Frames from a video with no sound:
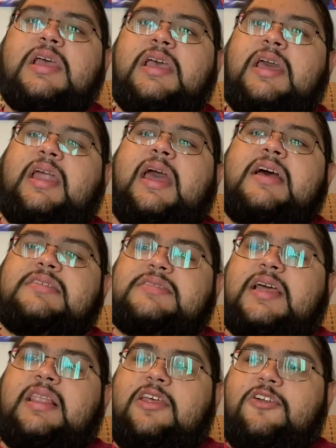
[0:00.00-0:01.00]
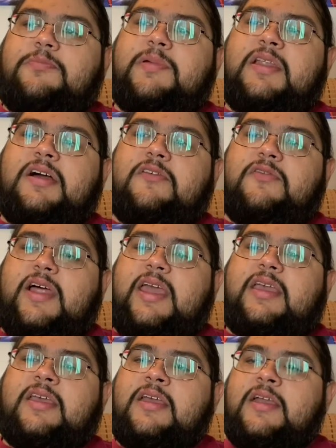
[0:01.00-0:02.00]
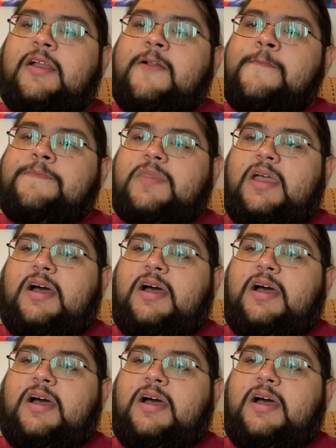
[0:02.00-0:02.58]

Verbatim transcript: and it has that little bit of like, you